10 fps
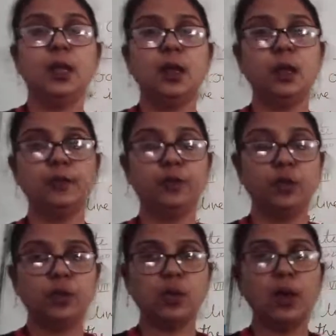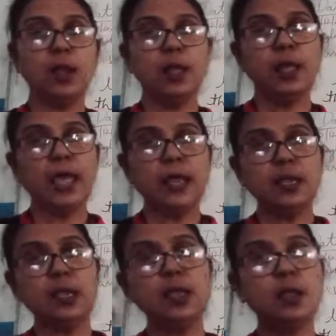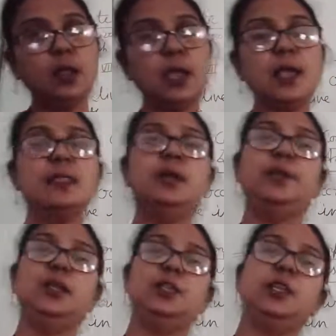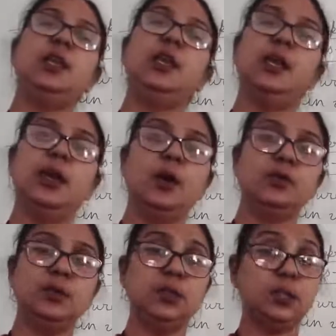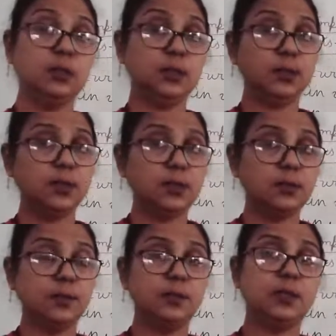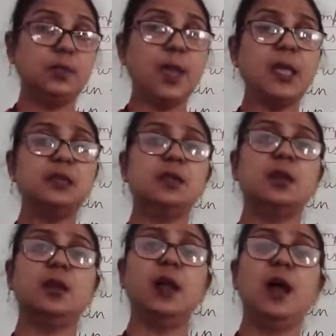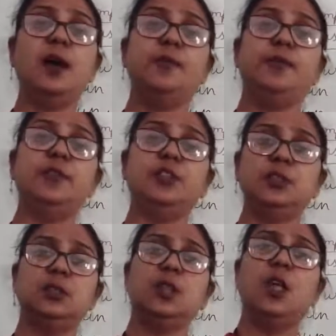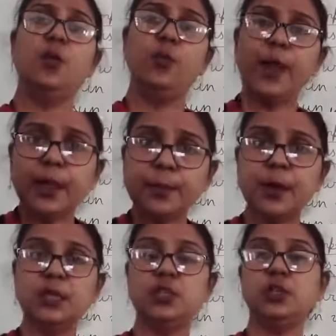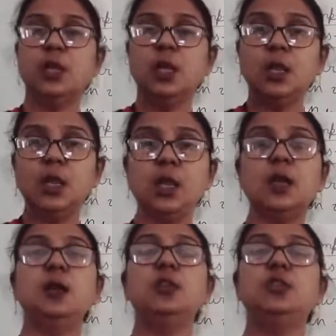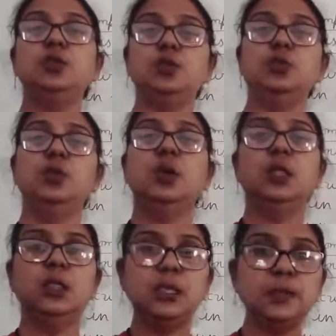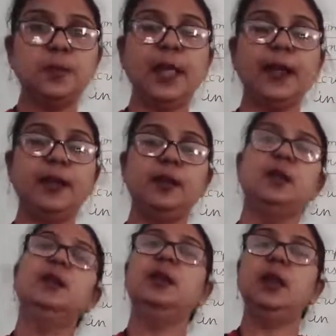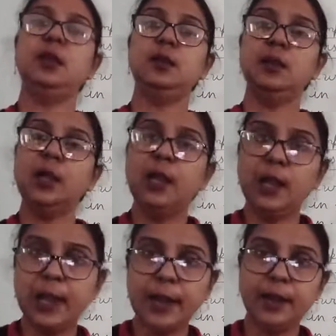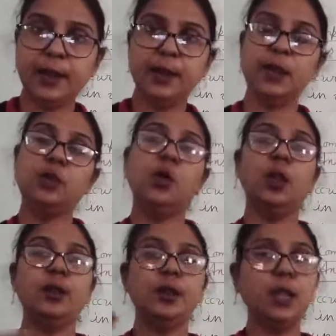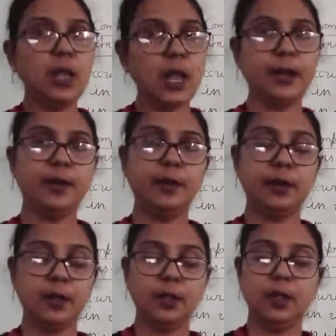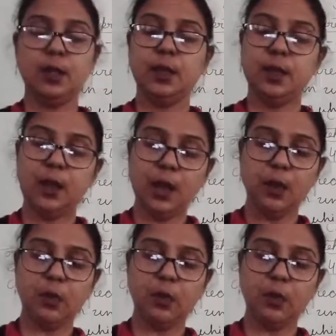uh, phone call and he in the meeting he announced the spacecraft which is very much near to this planet it landed it already landed now